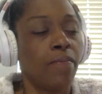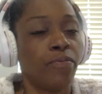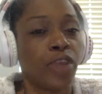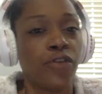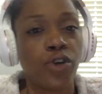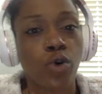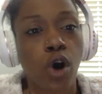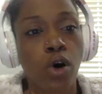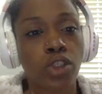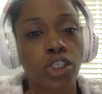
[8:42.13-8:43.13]
if you
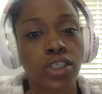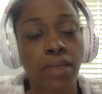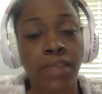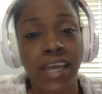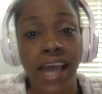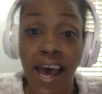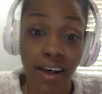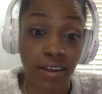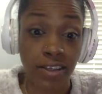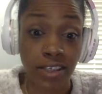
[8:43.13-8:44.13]
go to something
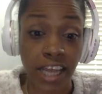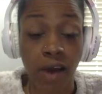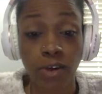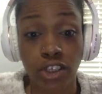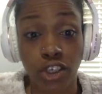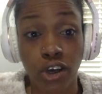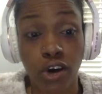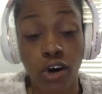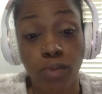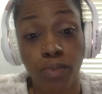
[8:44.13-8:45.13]
else, now I want you to
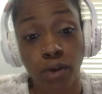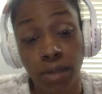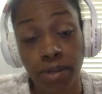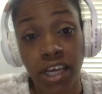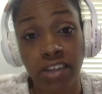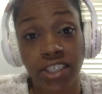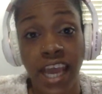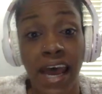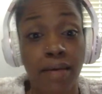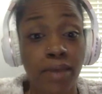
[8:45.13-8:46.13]
go pull up another
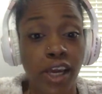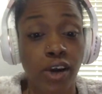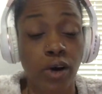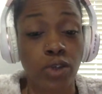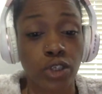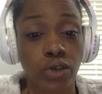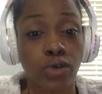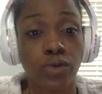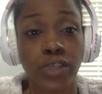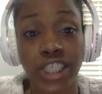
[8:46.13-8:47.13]
tab and go
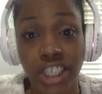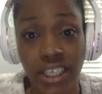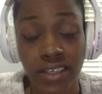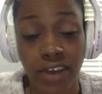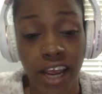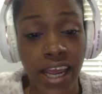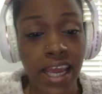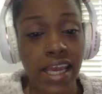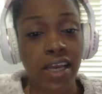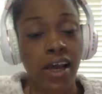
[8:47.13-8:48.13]
to Regis, right?
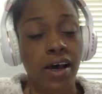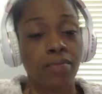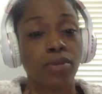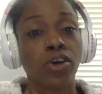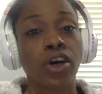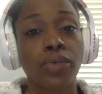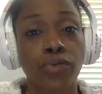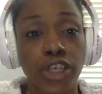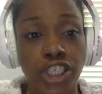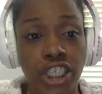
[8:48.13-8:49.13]
Look up
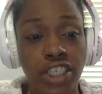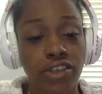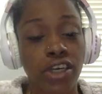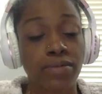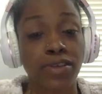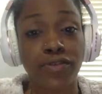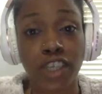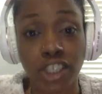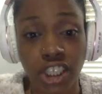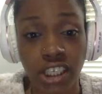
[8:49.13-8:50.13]
Regis, look up Da
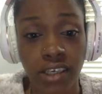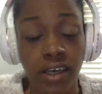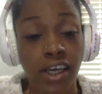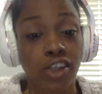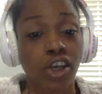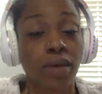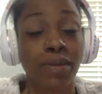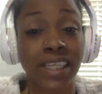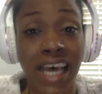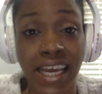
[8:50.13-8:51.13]
Vinci, look up
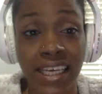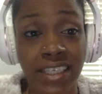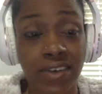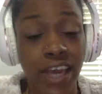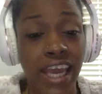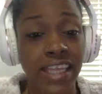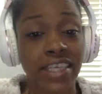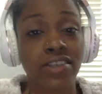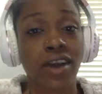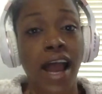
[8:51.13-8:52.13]
Alliance. Okay,
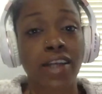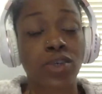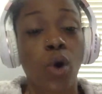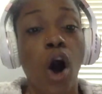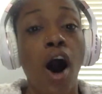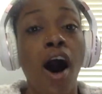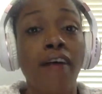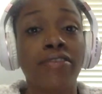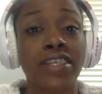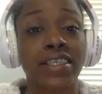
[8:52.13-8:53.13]
these are actual
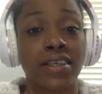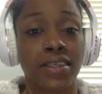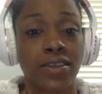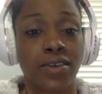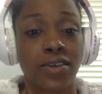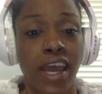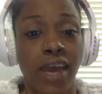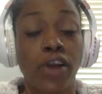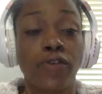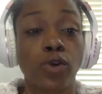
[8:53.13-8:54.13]
offices. Okay,
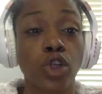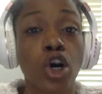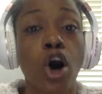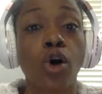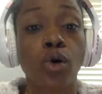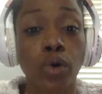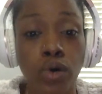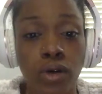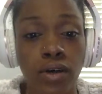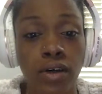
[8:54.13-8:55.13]
where if you look on
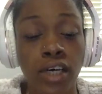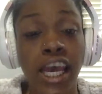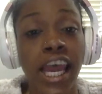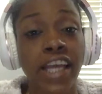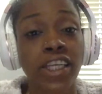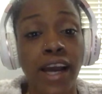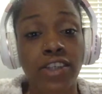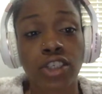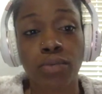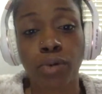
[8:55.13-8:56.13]
Google and you
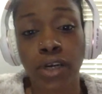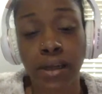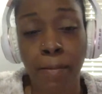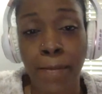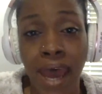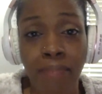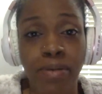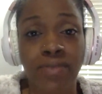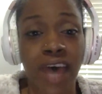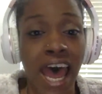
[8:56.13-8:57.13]
actually put in a map
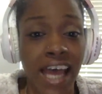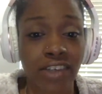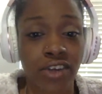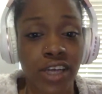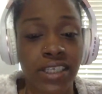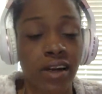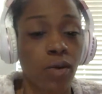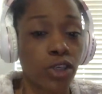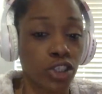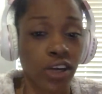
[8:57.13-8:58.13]
of the address, and I
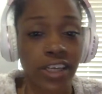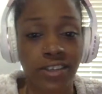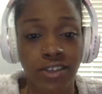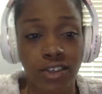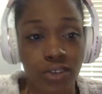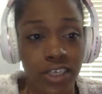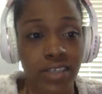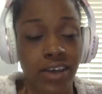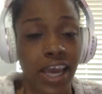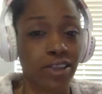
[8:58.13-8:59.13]
want you guys to do this.
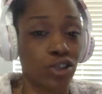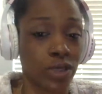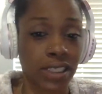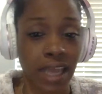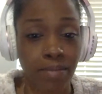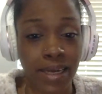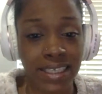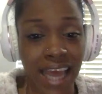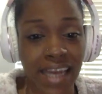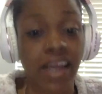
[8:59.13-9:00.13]
Okay, do it side by
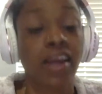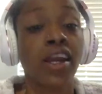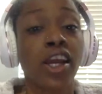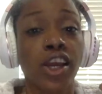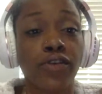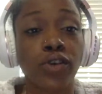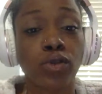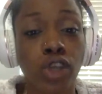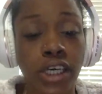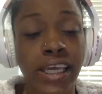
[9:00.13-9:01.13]
side. If you
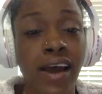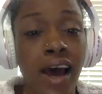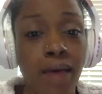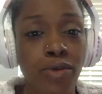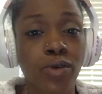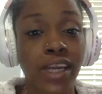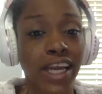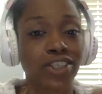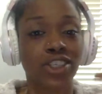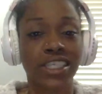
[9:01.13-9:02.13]
look it up, you can
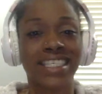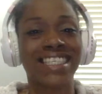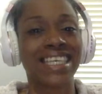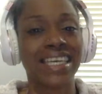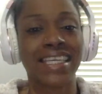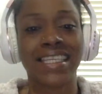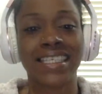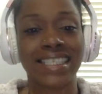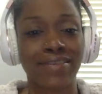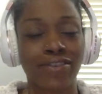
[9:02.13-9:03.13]
actually see the
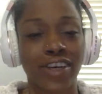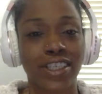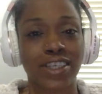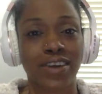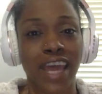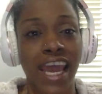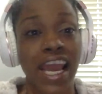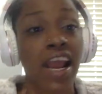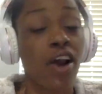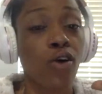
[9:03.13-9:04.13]
difference. Okay,
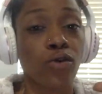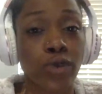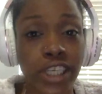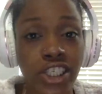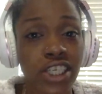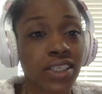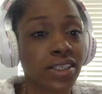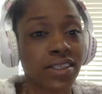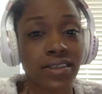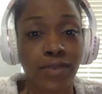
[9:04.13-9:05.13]
Regis,
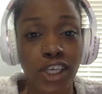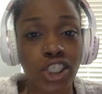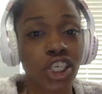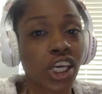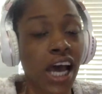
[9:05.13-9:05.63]
Da Vinci,